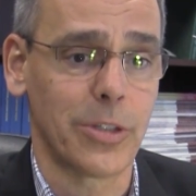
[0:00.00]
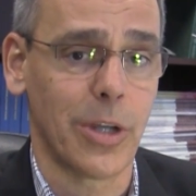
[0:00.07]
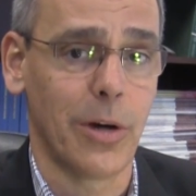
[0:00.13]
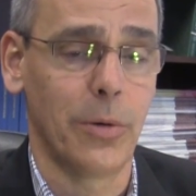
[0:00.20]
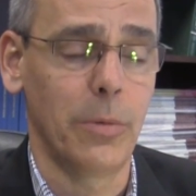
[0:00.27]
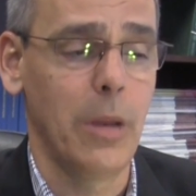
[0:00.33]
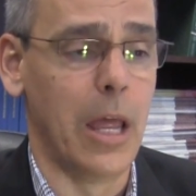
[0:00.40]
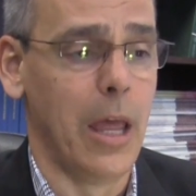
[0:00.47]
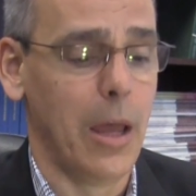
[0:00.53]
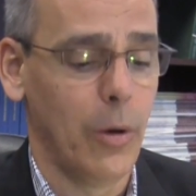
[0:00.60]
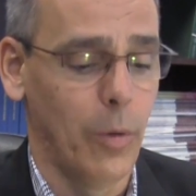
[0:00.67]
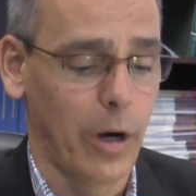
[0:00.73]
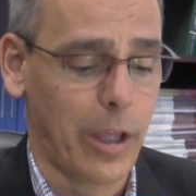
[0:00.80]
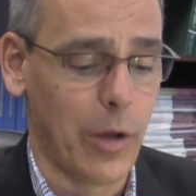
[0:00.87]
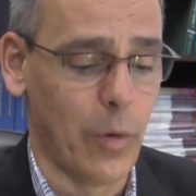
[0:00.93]
So
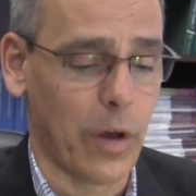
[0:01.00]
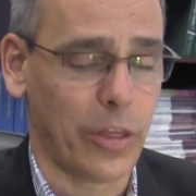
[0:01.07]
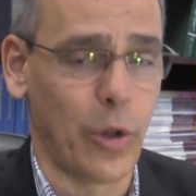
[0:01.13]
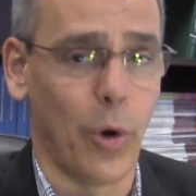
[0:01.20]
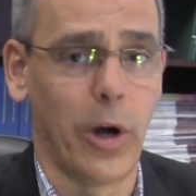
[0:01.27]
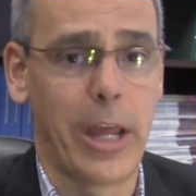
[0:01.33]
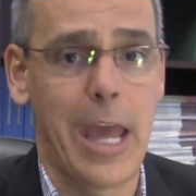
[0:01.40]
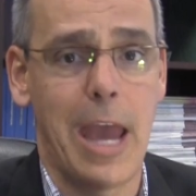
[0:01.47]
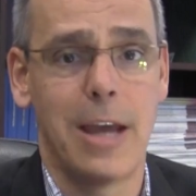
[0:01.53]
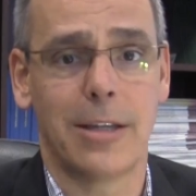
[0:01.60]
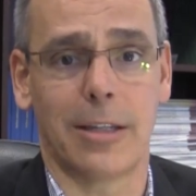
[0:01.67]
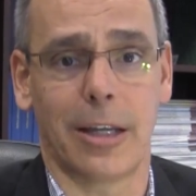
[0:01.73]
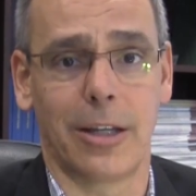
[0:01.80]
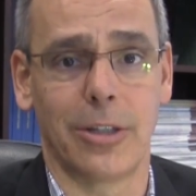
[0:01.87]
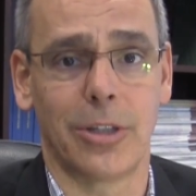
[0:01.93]
working with Tournier
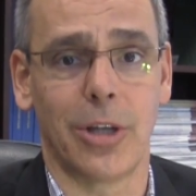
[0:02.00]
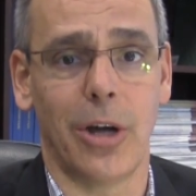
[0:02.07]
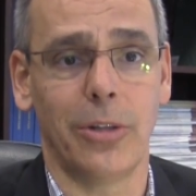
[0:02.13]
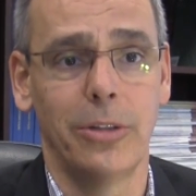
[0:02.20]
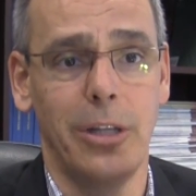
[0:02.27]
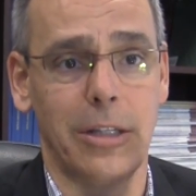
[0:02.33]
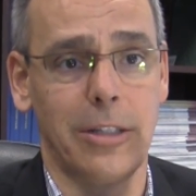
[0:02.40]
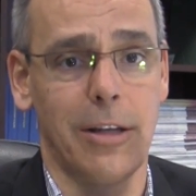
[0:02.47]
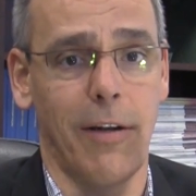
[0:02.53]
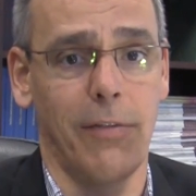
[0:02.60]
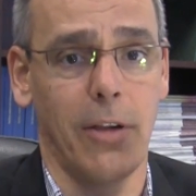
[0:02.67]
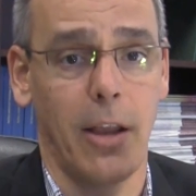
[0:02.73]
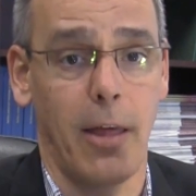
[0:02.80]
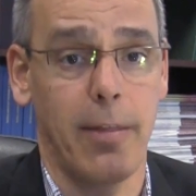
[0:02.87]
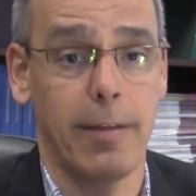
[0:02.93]
as a consultant and
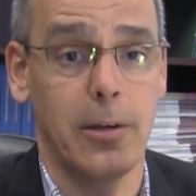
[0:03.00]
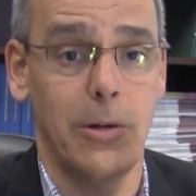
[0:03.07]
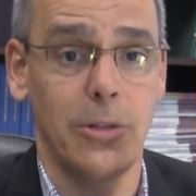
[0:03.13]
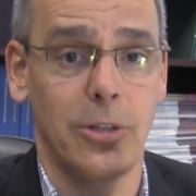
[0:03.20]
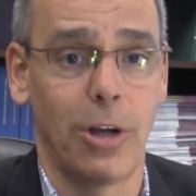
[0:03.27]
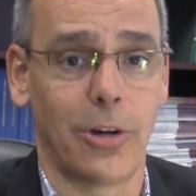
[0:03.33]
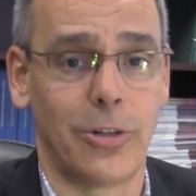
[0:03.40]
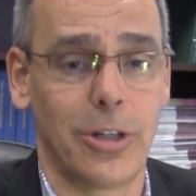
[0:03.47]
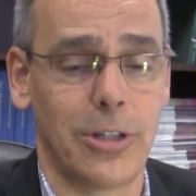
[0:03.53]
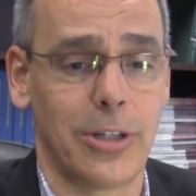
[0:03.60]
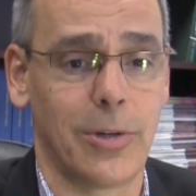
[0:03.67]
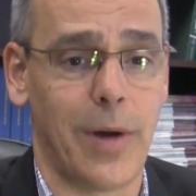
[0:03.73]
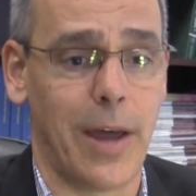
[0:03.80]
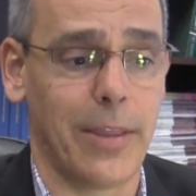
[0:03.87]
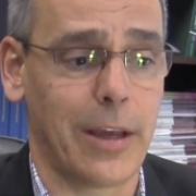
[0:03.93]
several other
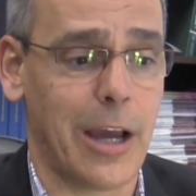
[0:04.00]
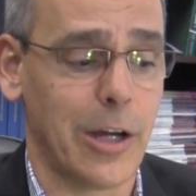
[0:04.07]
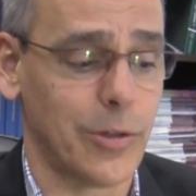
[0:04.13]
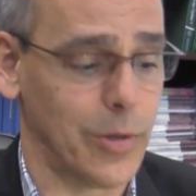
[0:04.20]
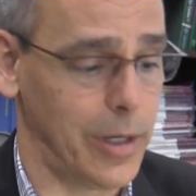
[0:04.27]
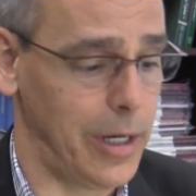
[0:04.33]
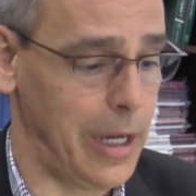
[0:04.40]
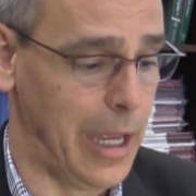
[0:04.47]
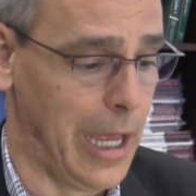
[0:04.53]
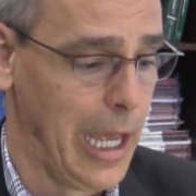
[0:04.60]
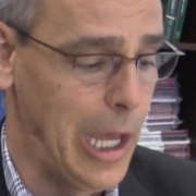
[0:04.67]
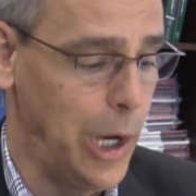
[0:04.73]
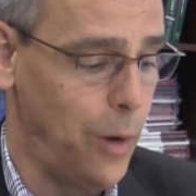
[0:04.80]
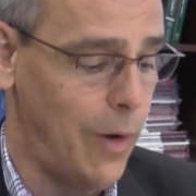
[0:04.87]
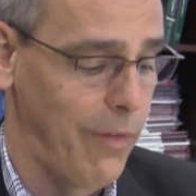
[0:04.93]
surgeons around the country,
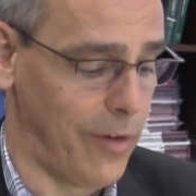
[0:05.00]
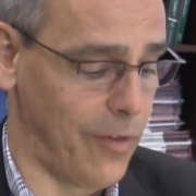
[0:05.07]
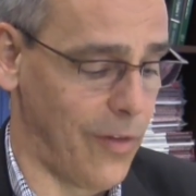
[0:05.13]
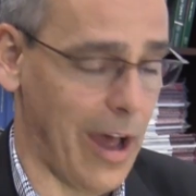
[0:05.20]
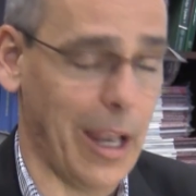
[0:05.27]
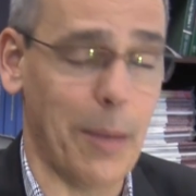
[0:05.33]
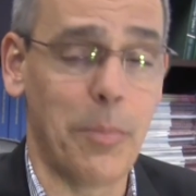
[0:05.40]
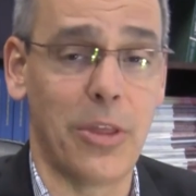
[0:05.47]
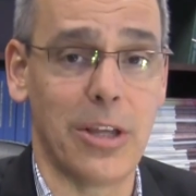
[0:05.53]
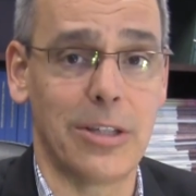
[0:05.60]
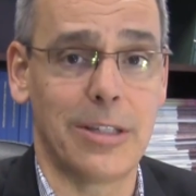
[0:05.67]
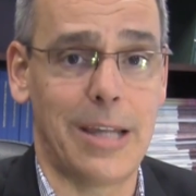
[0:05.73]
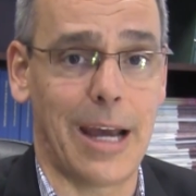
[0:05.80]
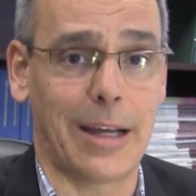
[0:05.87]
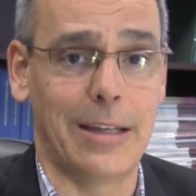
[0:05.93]
we've developed
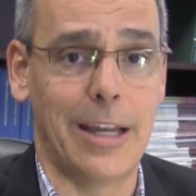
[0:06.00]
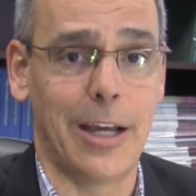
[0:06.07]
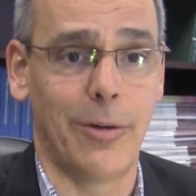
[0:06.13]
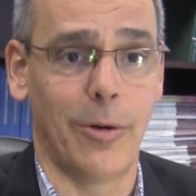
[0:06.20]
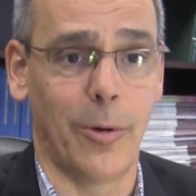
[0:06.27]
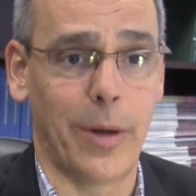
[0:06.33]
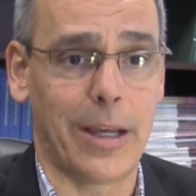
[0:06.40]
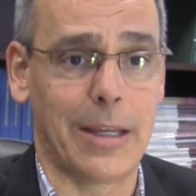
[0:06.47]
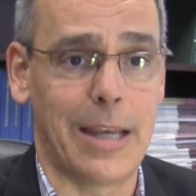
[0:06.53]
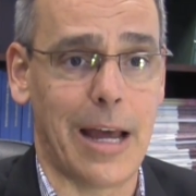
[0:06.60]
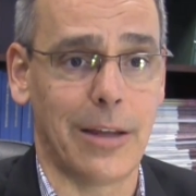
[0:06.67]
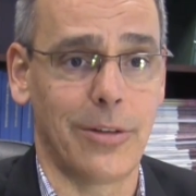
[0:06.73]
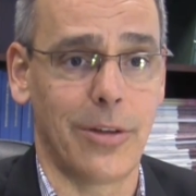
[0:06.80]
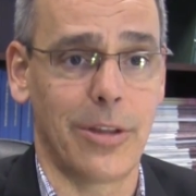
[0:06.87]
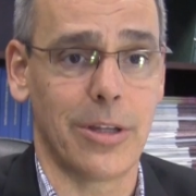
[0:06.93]
this technique where we can
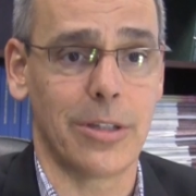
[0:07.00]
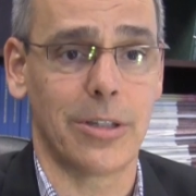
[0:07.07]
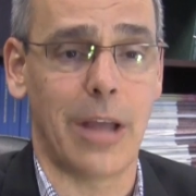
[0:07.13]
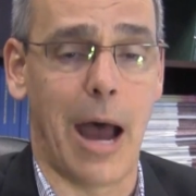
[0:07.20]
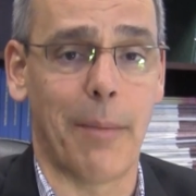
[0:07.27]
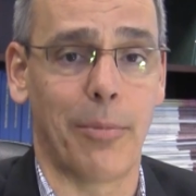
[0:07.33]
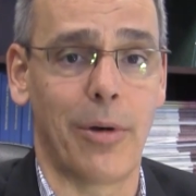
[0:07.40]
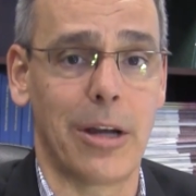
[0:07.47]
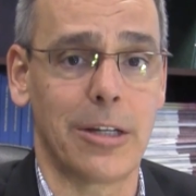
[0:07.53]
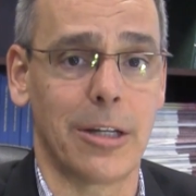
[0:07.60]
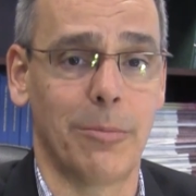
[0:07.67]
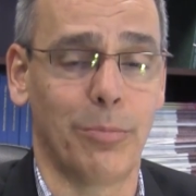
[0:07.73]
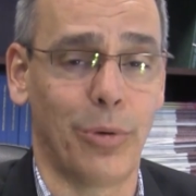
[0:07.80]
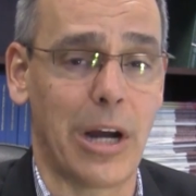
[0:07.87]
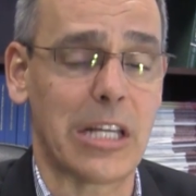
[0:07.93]
now do this
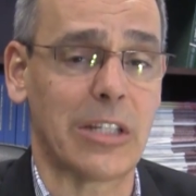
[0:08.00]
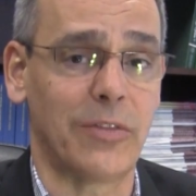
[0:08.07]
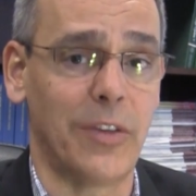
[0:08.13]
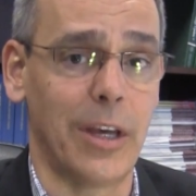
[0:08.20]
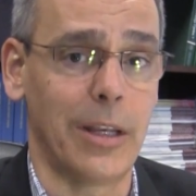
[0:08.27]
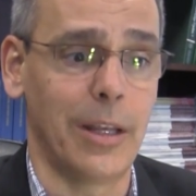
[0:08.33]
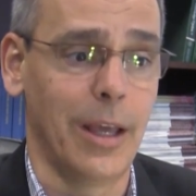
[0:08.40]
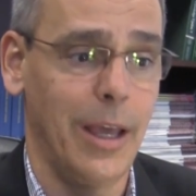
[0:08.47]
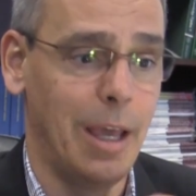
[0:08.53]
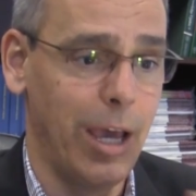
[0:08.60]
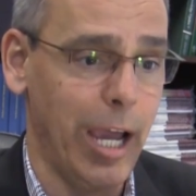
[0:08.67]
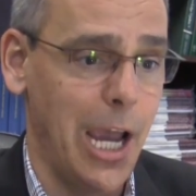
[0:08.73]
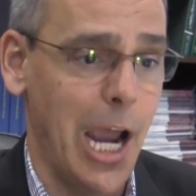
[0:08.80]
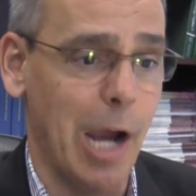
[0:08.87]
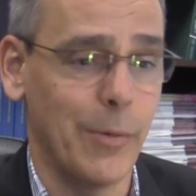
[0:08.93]
operation press fit,
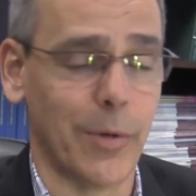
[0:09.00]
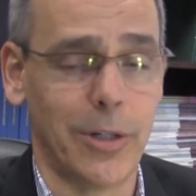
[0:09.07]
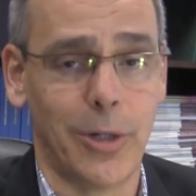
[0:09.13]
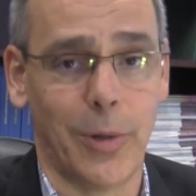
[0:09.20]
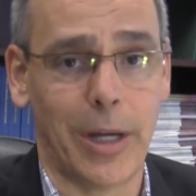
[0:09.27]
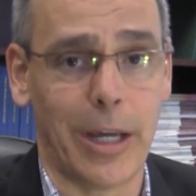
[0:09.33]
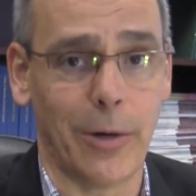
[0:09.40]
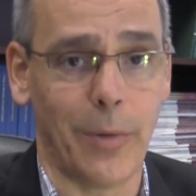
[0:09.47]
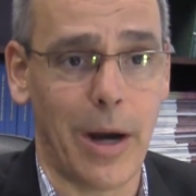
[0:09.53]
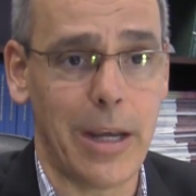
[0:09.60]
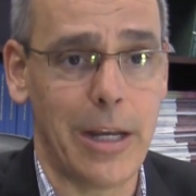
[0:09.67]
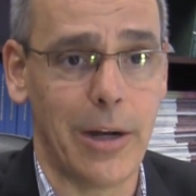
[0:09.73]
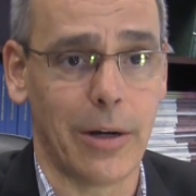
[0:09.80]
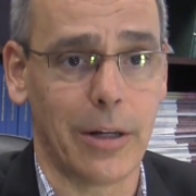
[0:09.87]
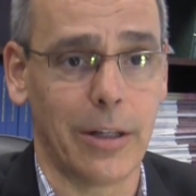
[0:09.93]
and we're doing it
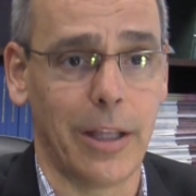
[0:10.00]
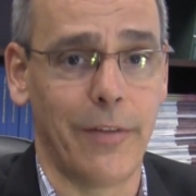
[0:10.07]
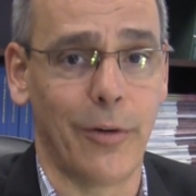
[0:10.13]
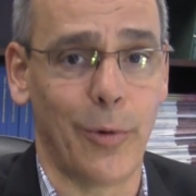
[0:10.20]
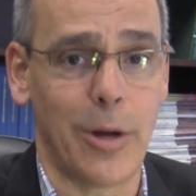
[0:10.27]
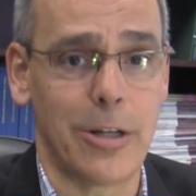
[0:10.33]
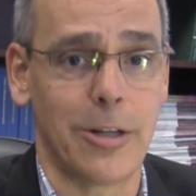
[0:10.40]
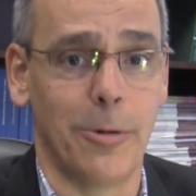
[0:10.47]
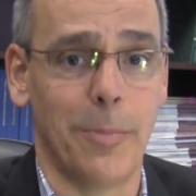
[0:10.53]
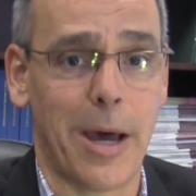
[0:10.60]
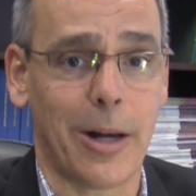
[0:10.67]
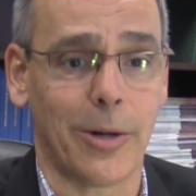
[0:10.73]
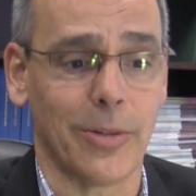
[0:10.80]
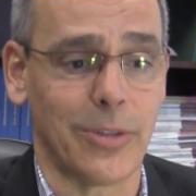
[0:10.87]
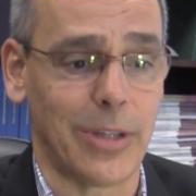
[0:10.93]
right here at Cleveland Regional
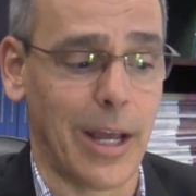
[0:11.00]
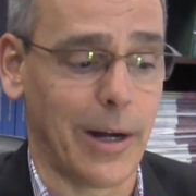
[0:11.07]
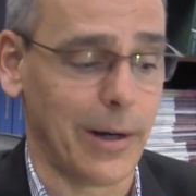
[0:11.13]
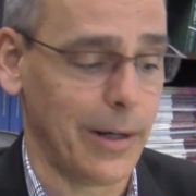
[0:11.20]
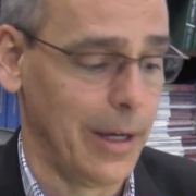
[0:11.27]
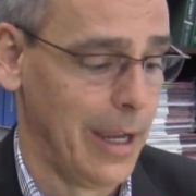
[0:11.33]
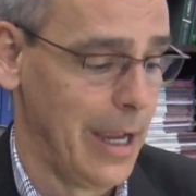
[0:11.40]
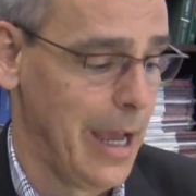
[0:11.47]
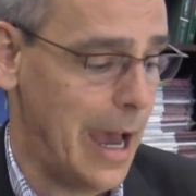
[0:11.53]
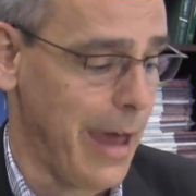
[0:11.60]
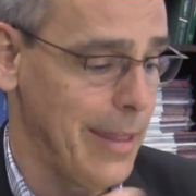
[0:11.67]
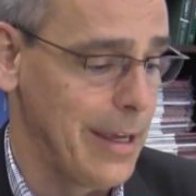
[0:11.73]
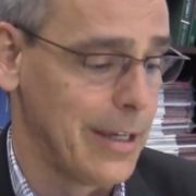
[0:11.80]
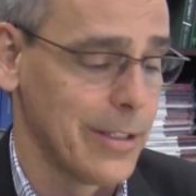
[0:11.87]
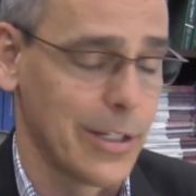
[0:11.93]
Medical Center. I
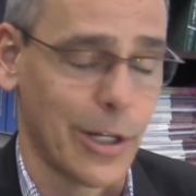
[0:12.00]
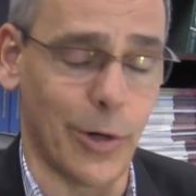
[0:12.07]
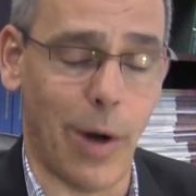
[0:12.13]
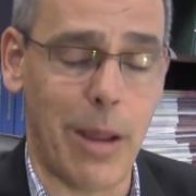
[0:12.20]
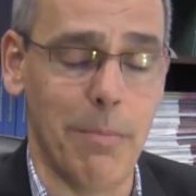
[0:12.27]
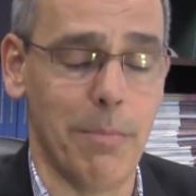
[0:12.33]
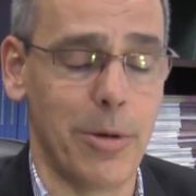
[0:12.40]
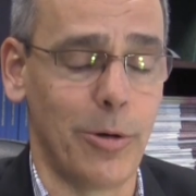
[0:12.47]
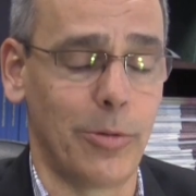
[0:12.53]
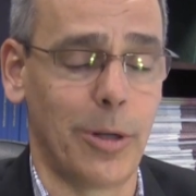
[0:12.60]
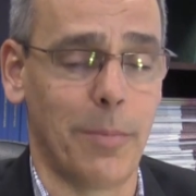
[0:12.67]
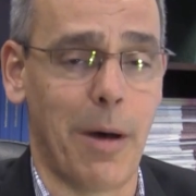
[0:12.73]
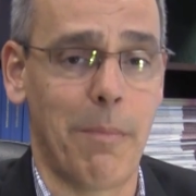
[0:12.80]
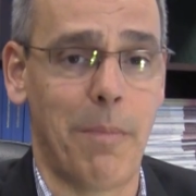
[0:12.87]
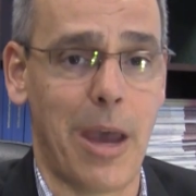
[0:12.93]
think it's a great boon
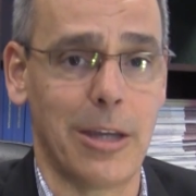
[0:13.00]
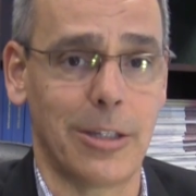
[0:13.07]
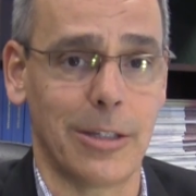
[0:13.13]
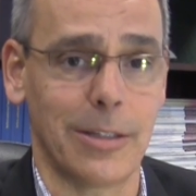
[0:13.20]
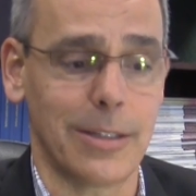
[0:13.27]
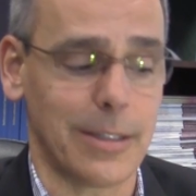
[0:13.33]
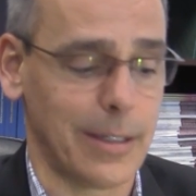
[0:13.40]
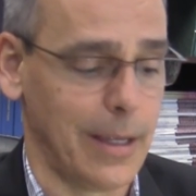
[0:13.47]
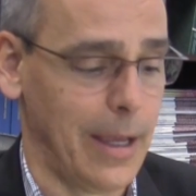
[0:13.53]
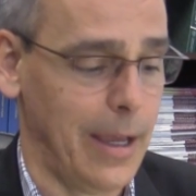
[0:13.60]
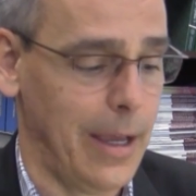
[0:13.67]
to my patients.